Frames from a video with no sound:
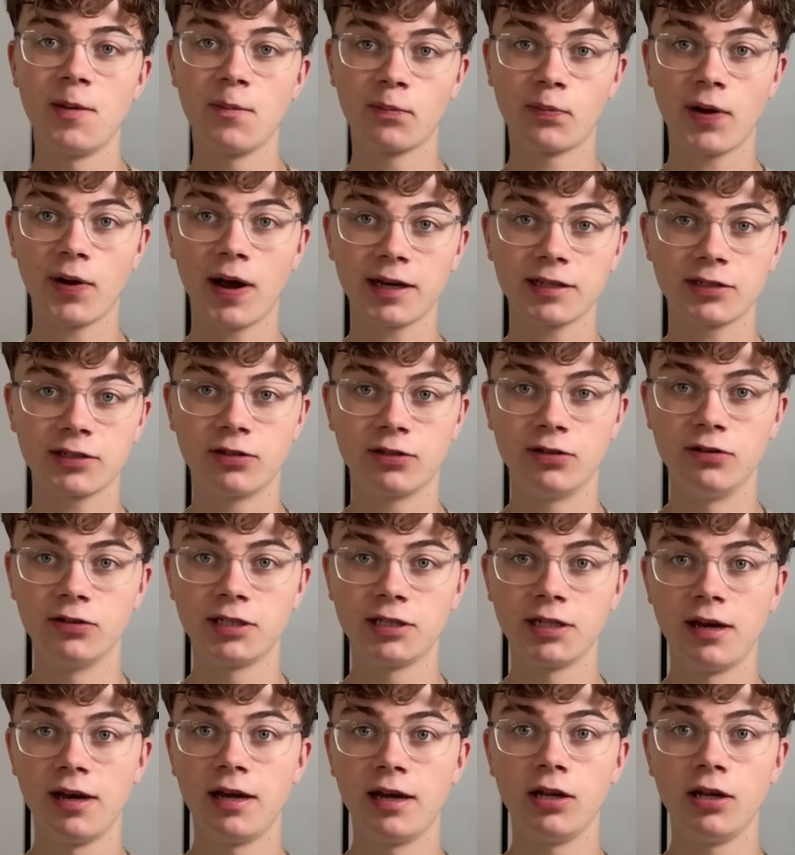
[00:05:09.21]
Practicals,
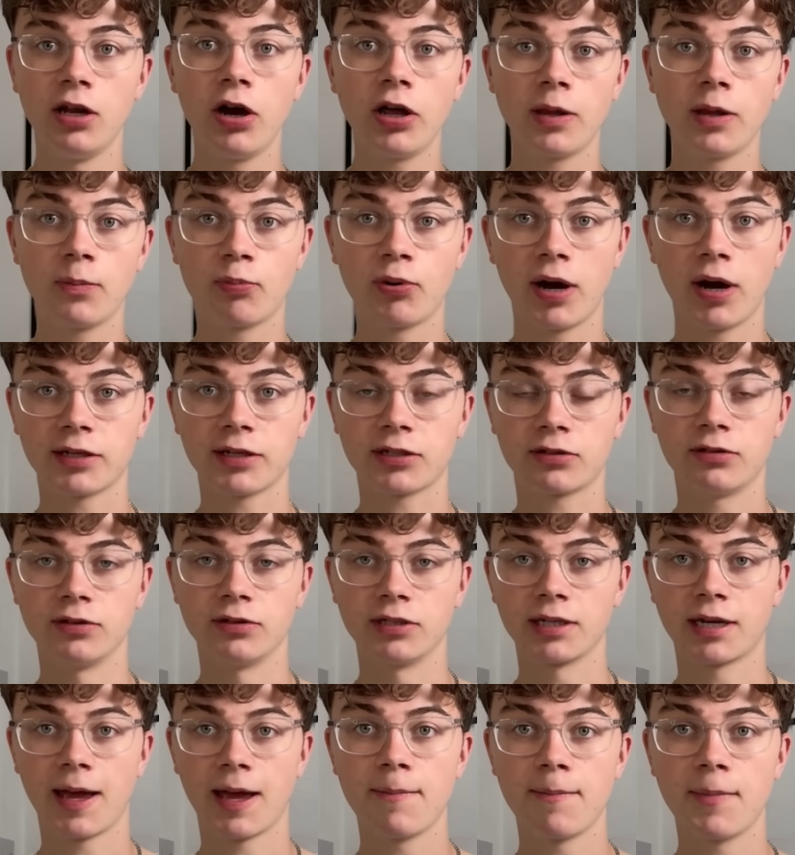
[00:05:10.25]
learn the
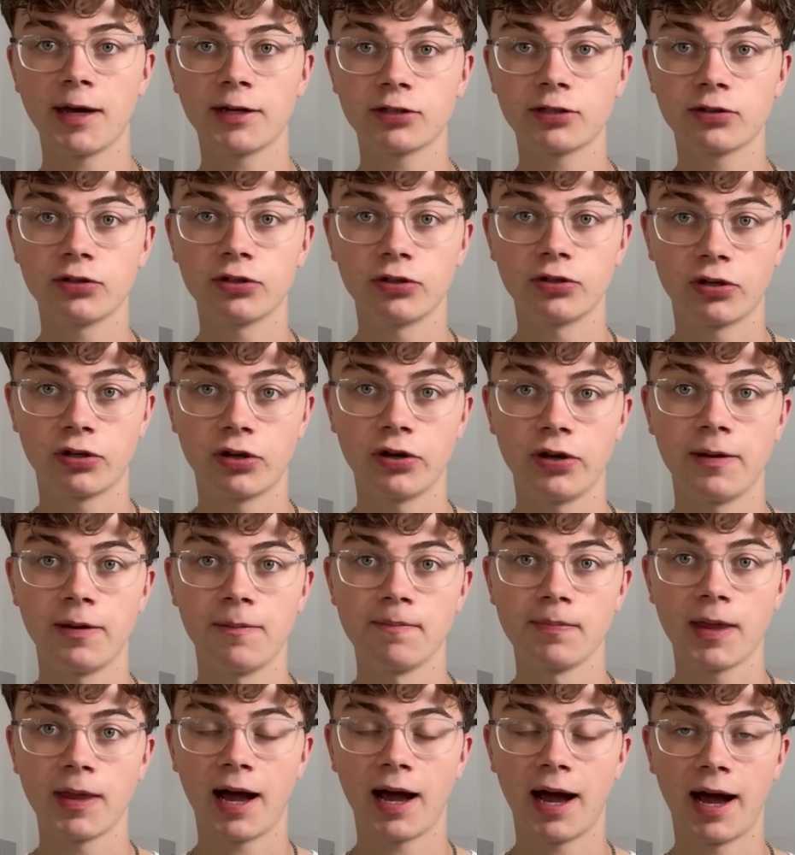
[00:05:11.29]
practicals, okay? Make sure you're good
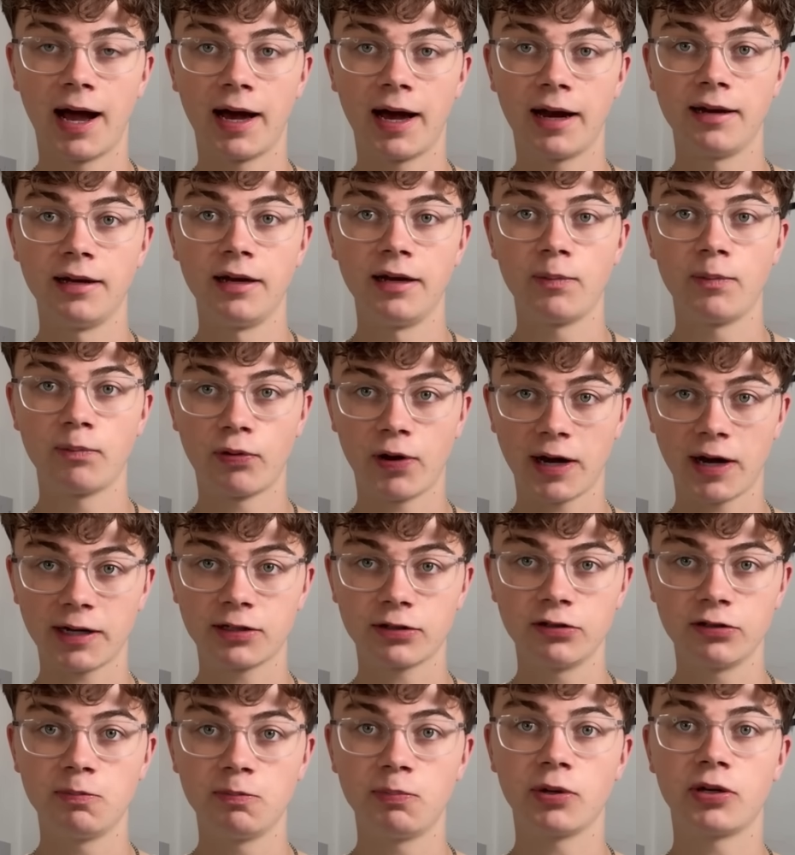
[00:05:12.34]
at
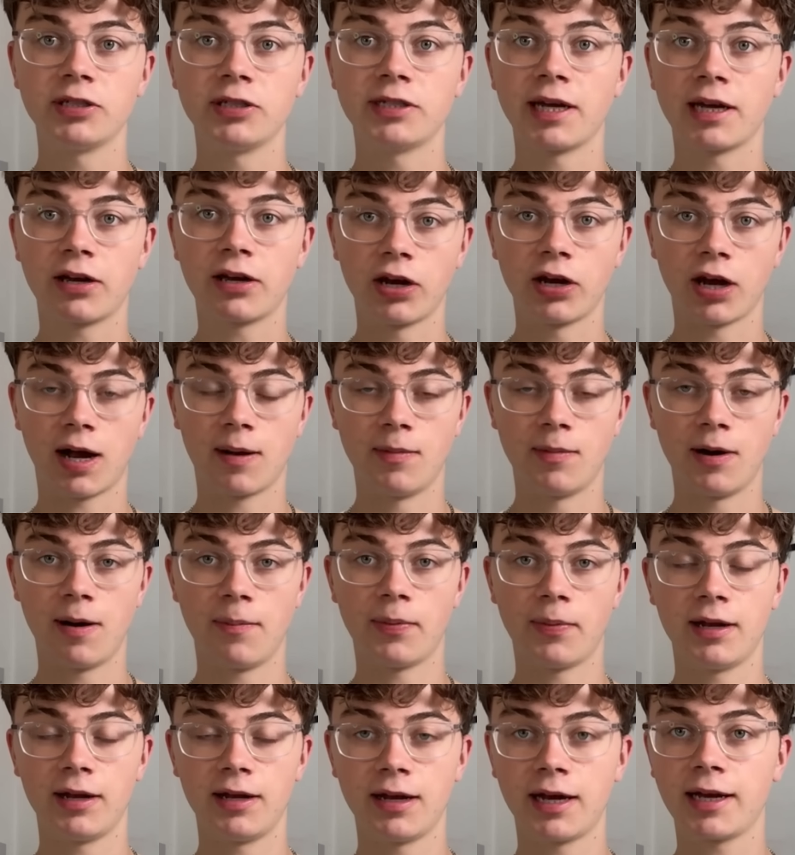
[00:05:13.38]
practicals because they're going to come up.
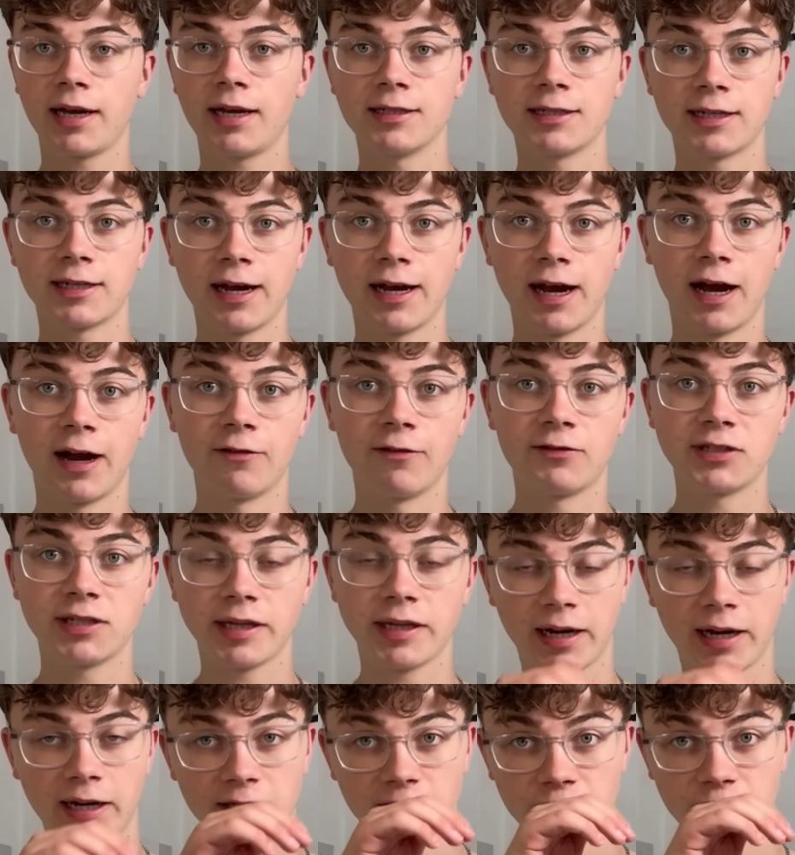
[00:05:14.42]
Like I said, I've said
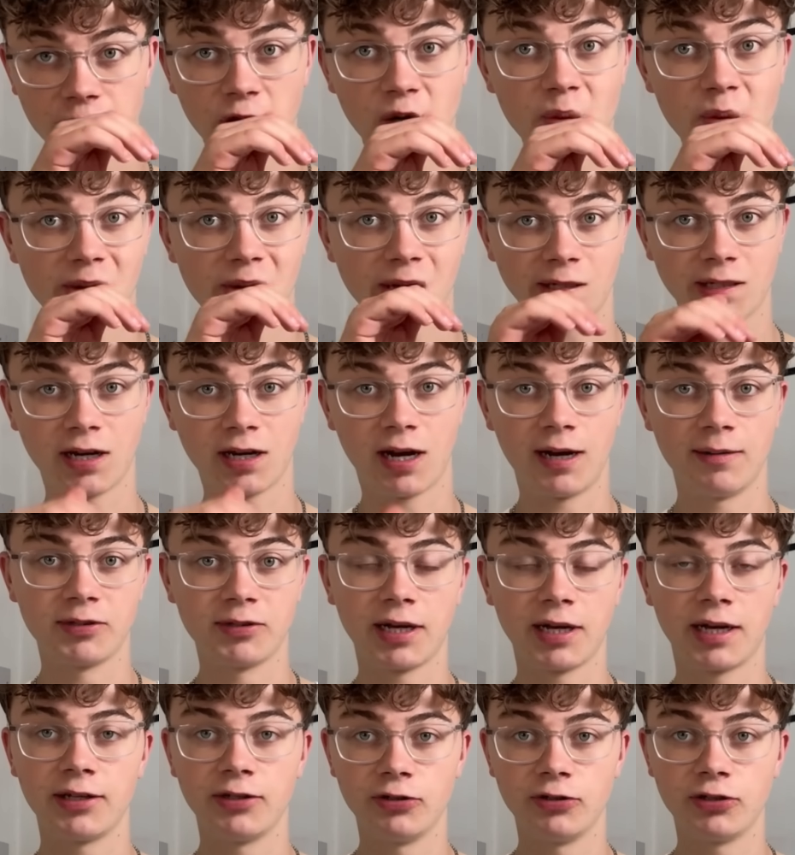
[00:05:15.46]
that so many times
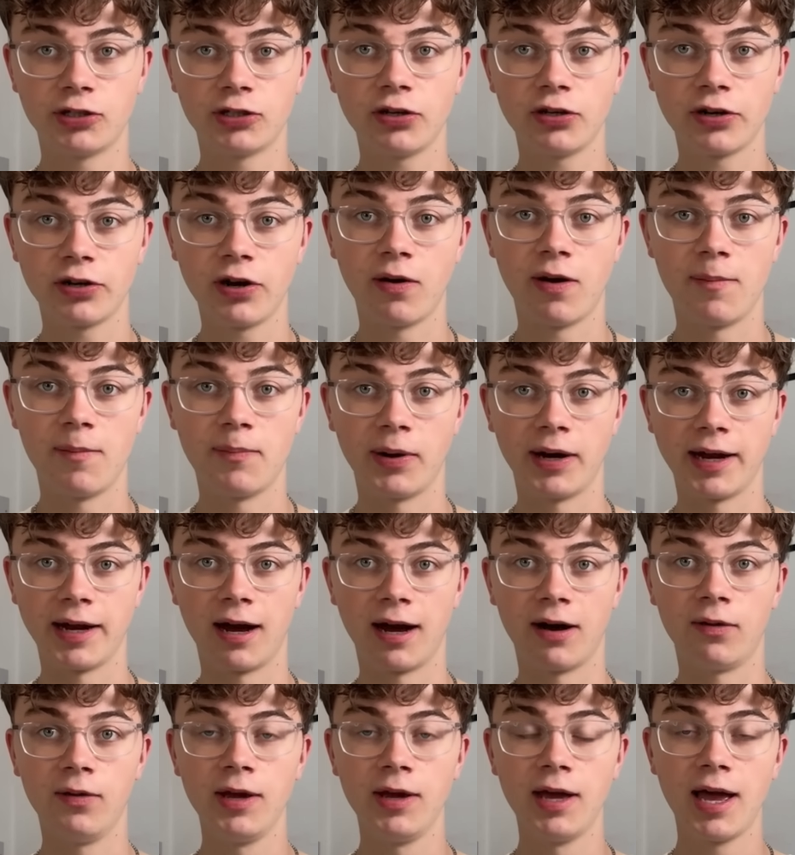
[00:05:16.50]
that you should know it by
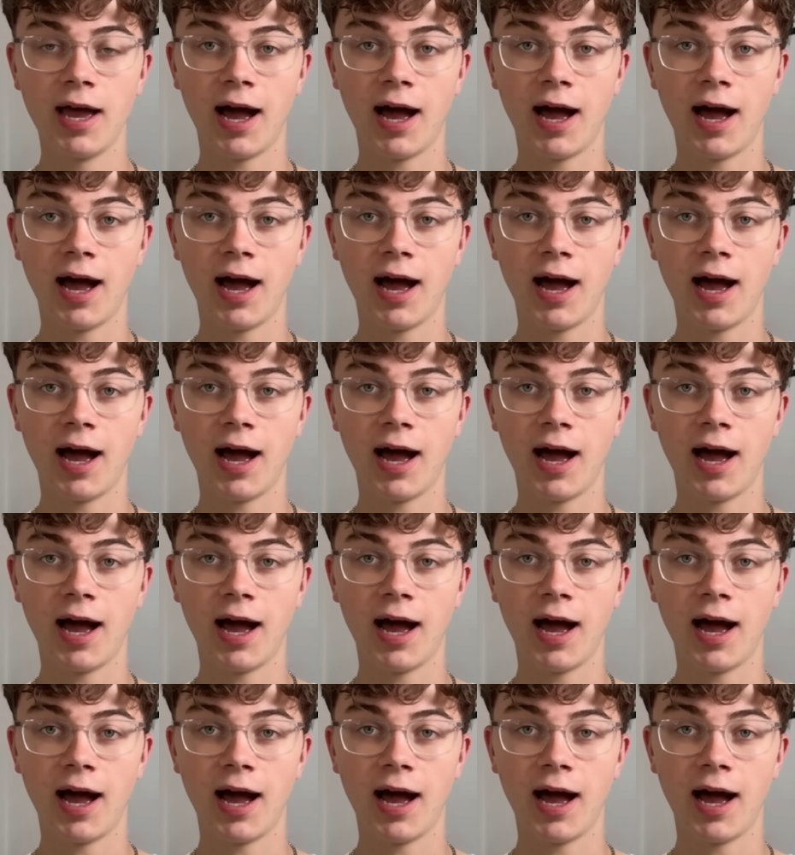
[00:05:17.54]
now.